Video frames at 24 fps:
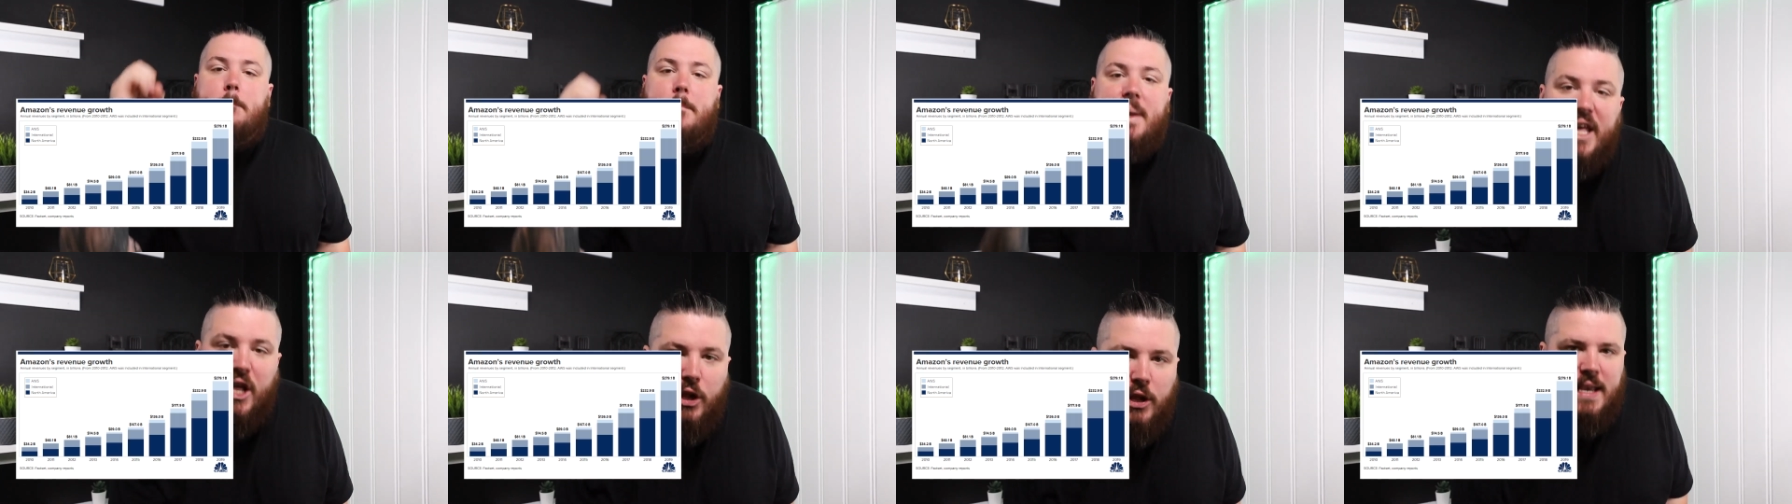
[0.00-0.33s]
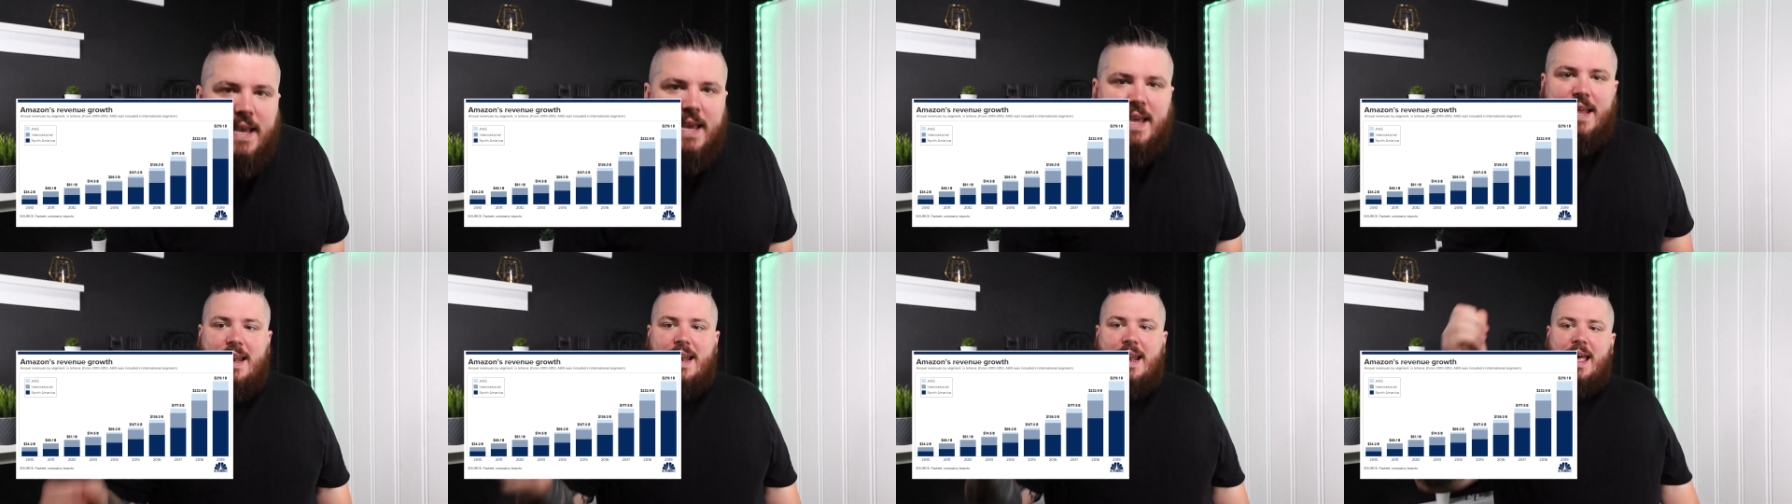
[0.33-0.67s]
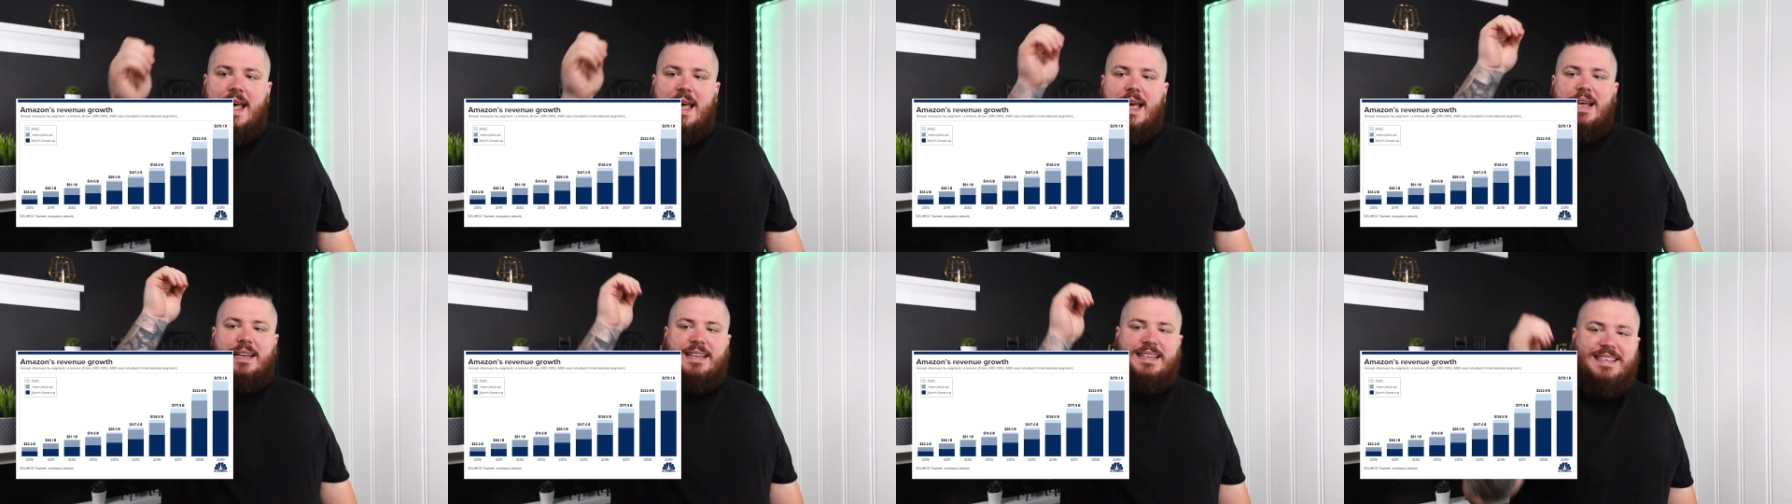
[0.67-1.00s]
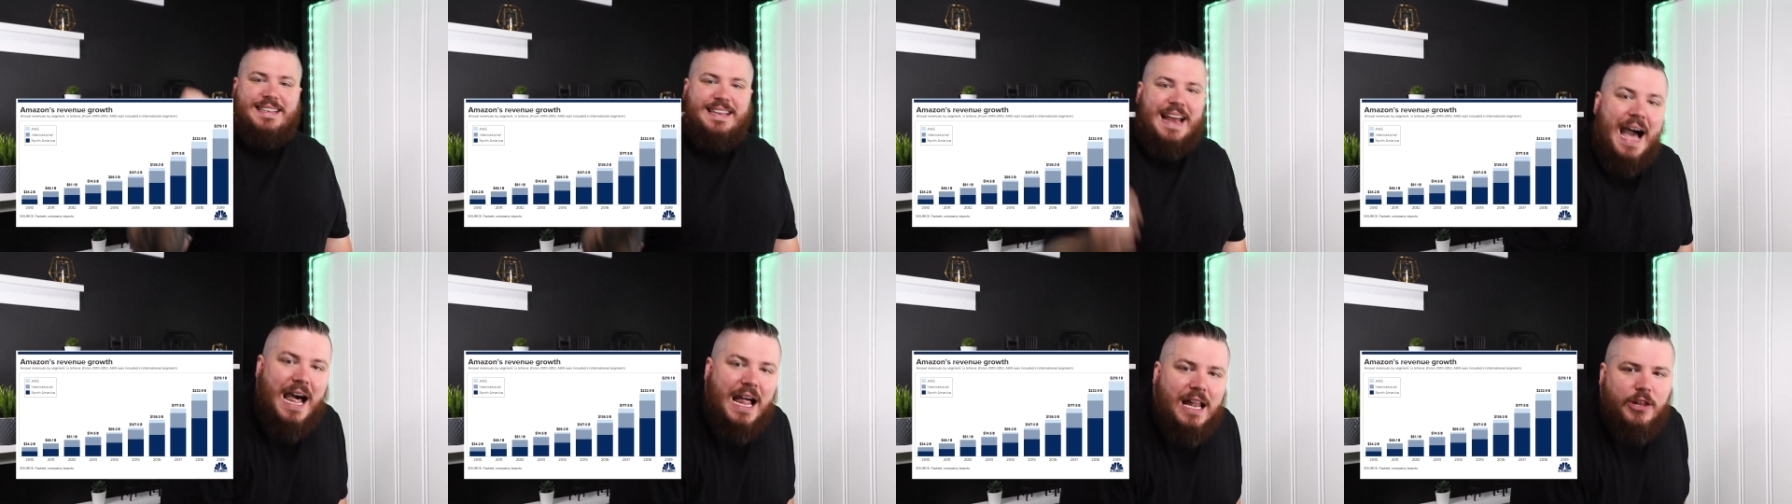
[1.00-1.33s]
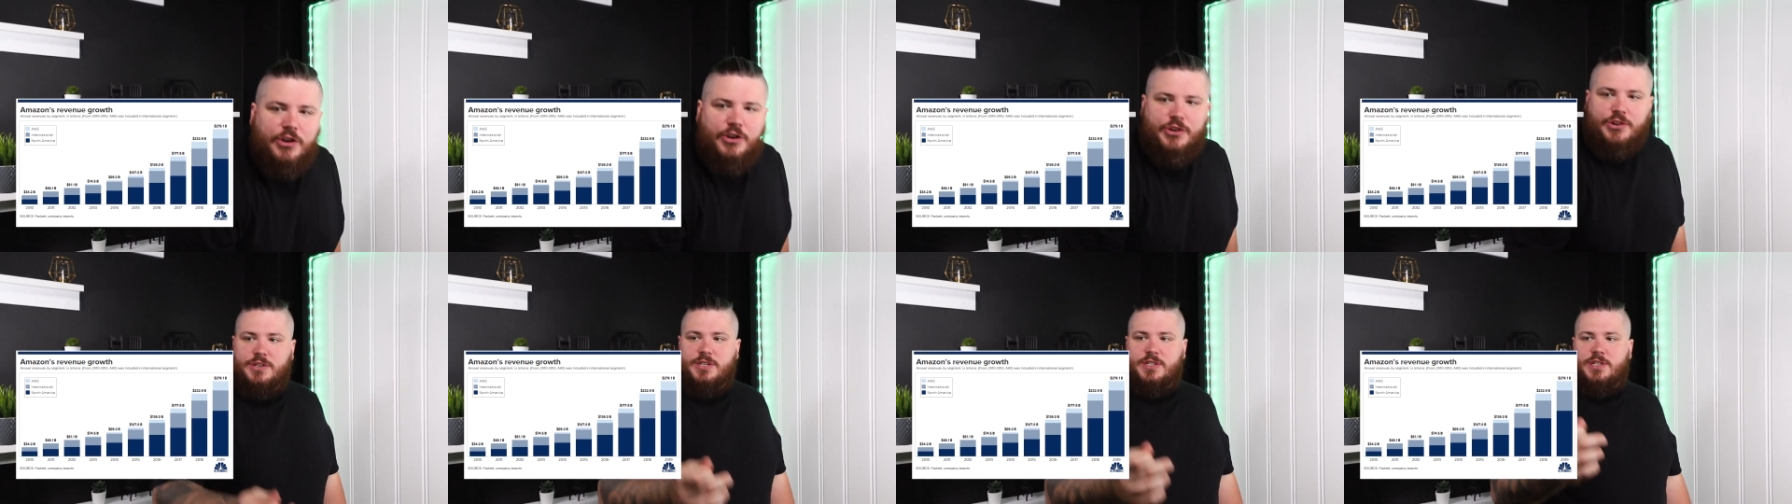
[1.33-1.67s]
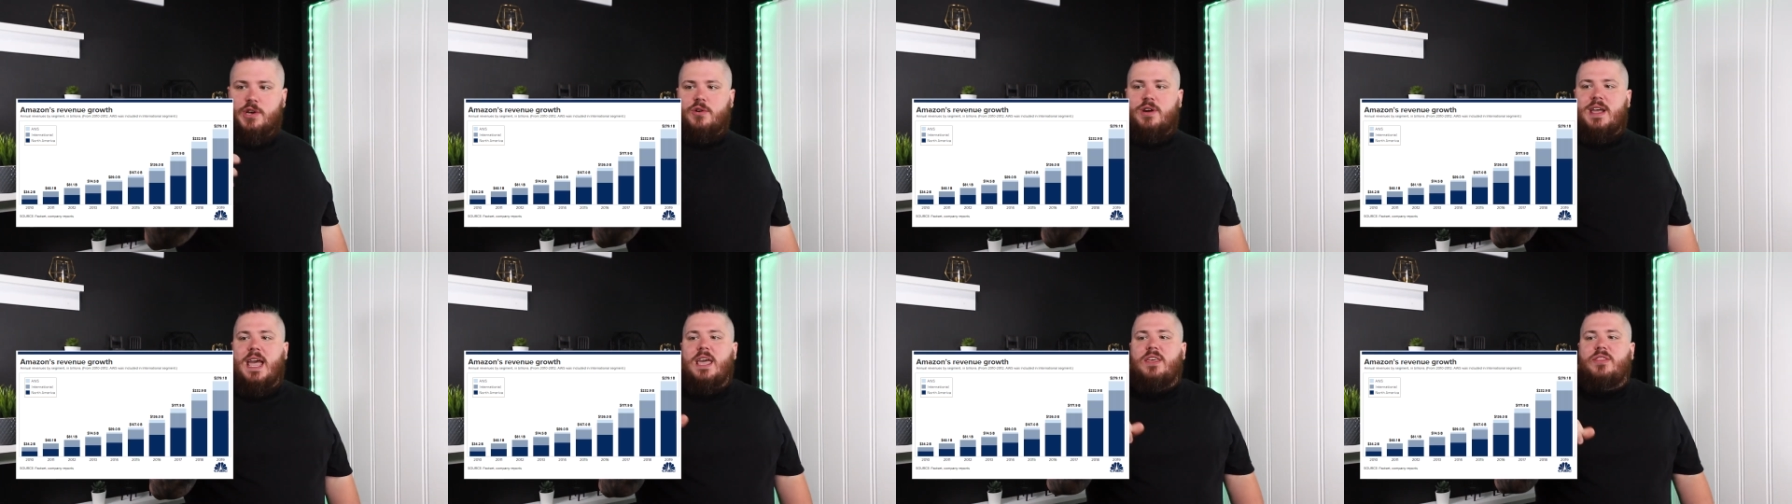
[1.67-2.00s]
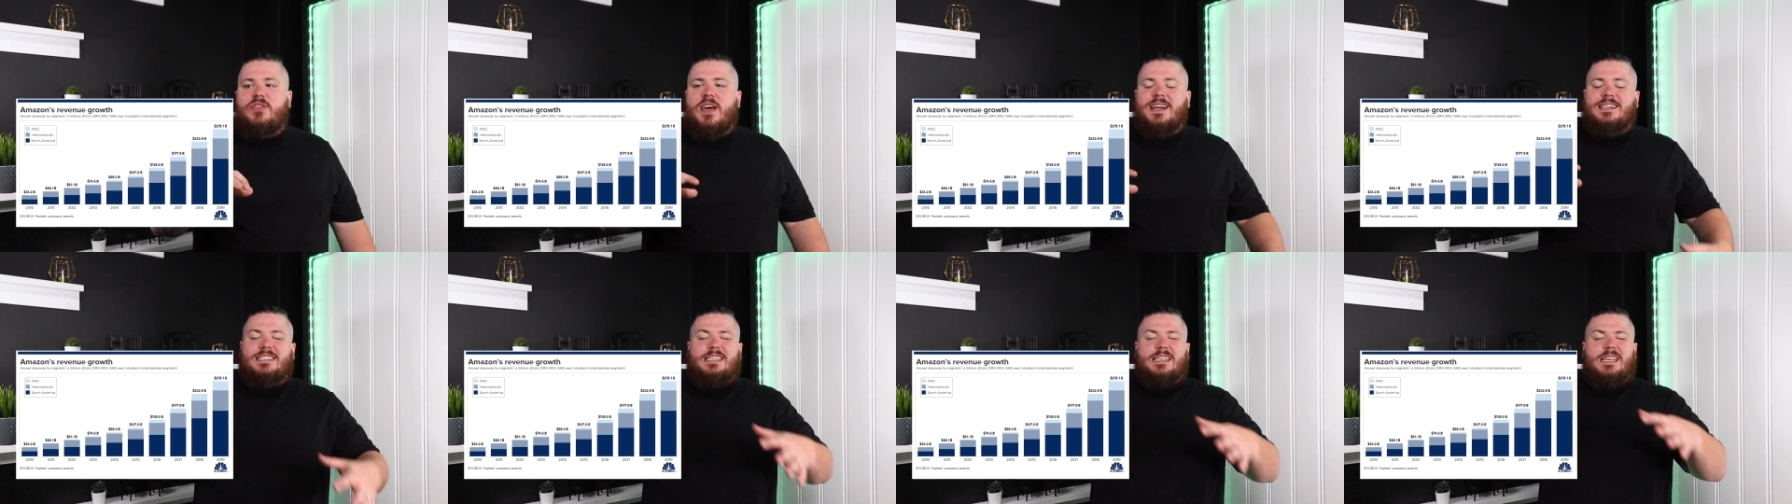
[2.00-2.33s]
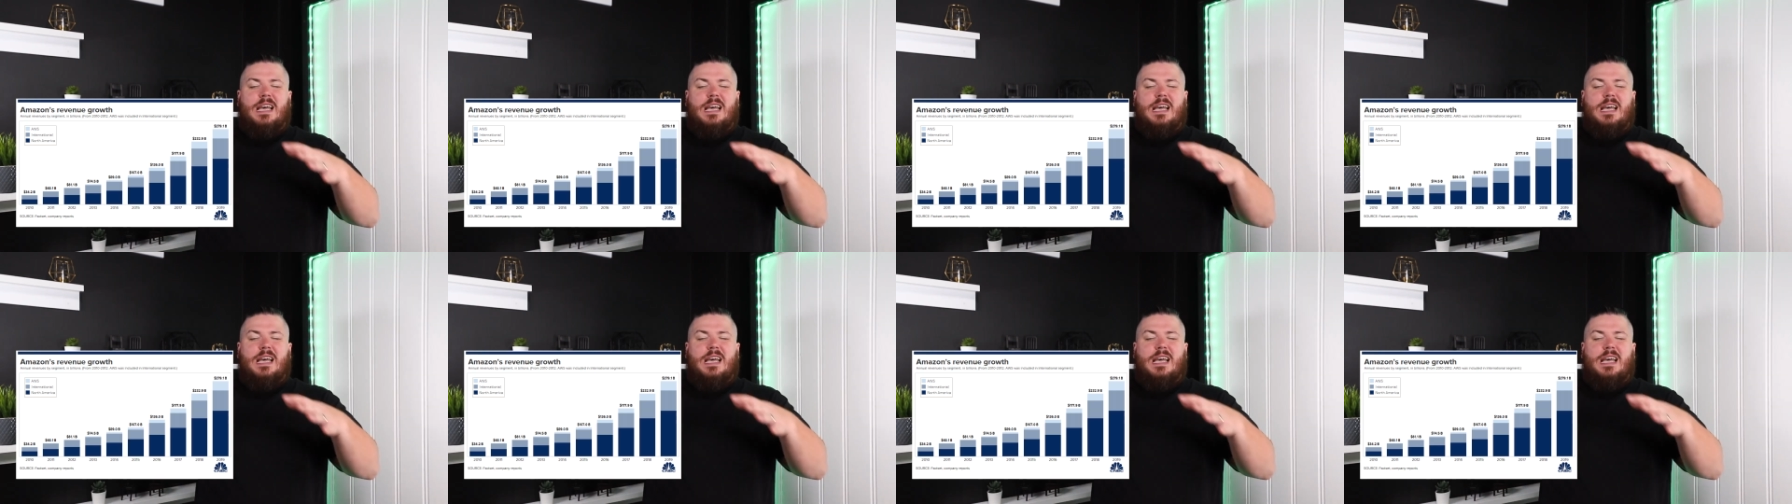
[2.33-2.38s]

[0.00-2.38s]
billion. Okay, that's